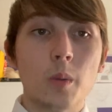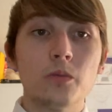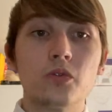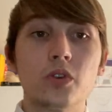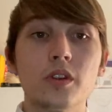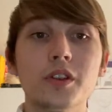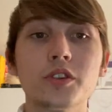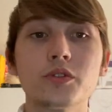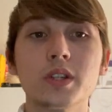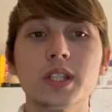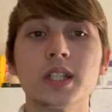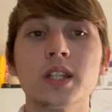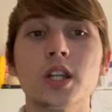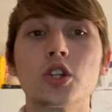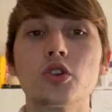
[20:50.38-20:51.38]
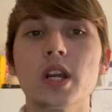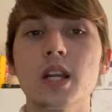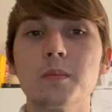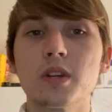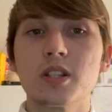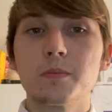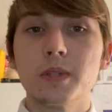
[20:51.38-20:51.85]
For this reason, the
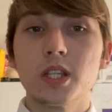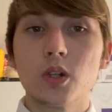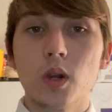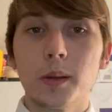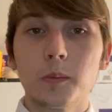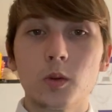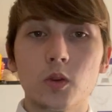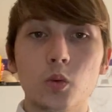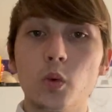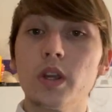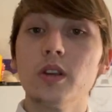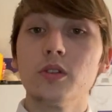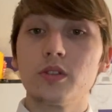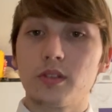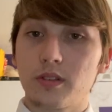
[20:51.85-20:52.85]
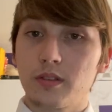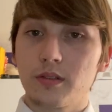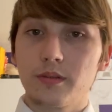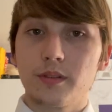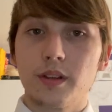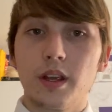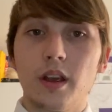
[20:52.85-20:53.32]
train must be equipped with wheels,
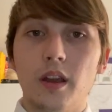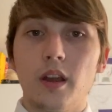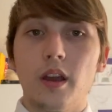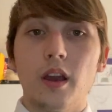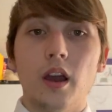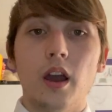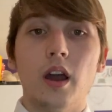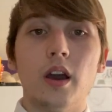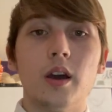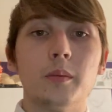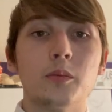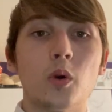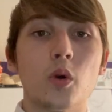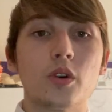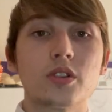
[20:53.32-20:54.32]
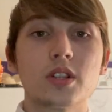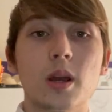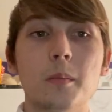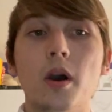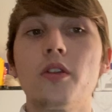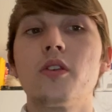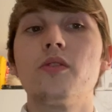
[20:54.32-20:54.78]
or
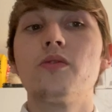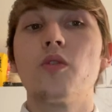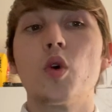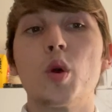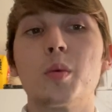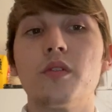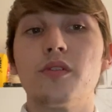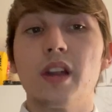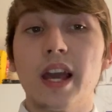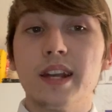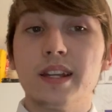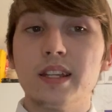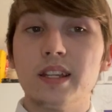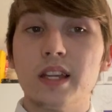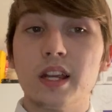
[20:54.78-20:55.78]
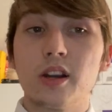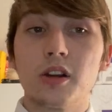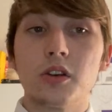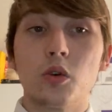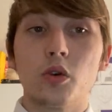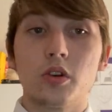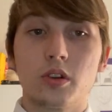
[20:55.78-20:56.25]
some other form of landing gear
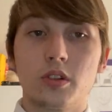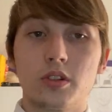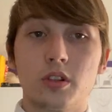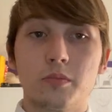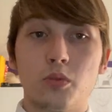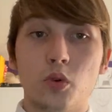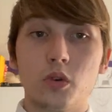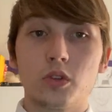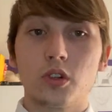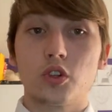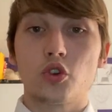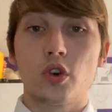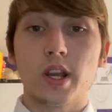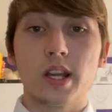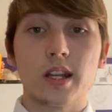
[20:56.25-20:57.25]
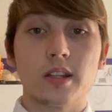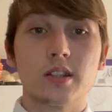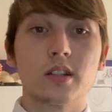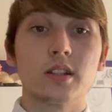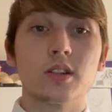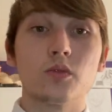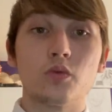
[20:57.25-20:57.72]
in order to support the train
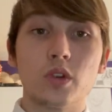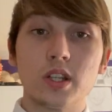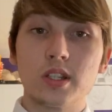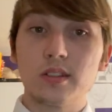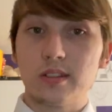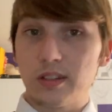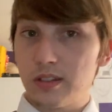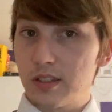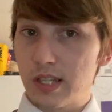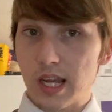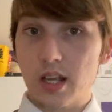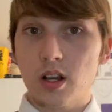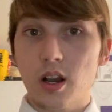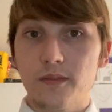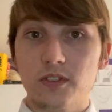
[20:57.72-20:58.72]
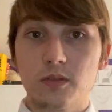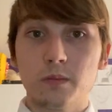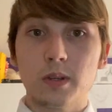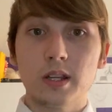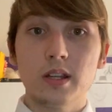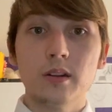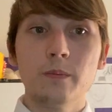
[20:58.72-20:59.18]
until it reaches its takeoff
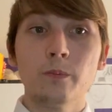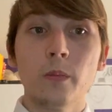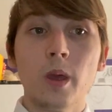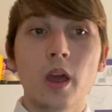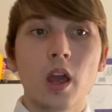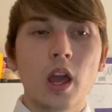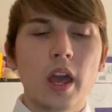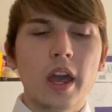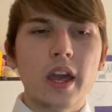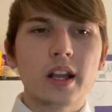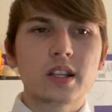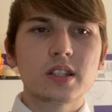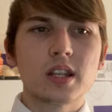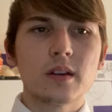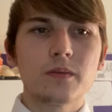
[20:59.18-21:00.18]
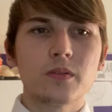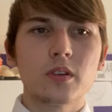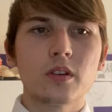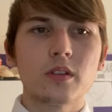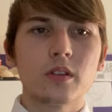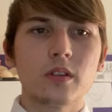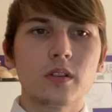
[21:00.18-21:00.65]
speed. Except
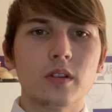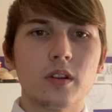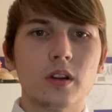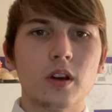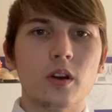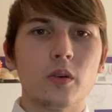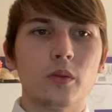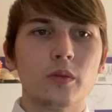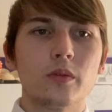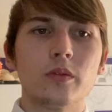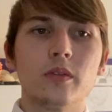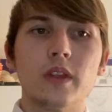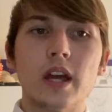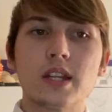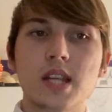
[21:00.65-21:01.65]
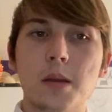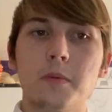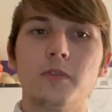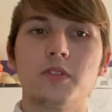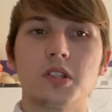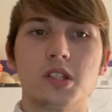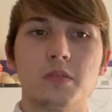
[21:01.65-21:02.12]
for, that
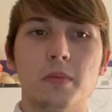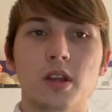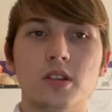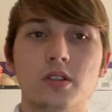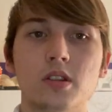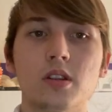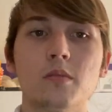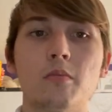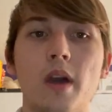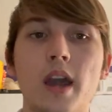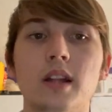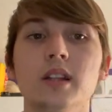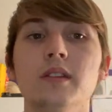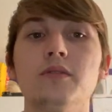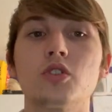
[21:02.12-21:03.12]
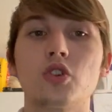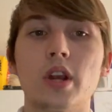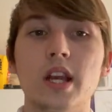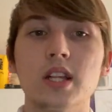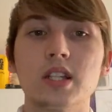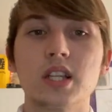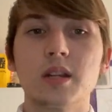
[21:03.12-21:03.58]
type of suspension, maglev
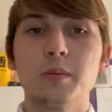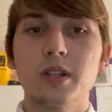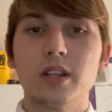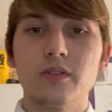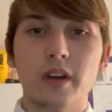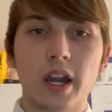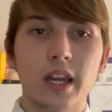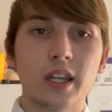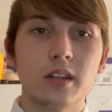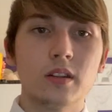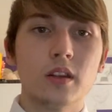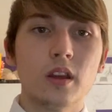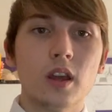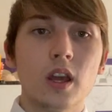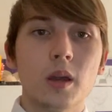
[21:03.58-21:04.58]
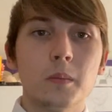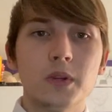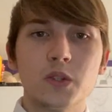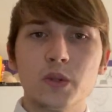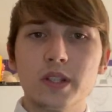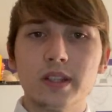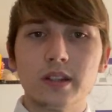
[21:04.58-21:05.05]
trains can be divided
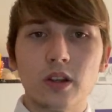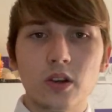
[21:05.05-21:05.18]
between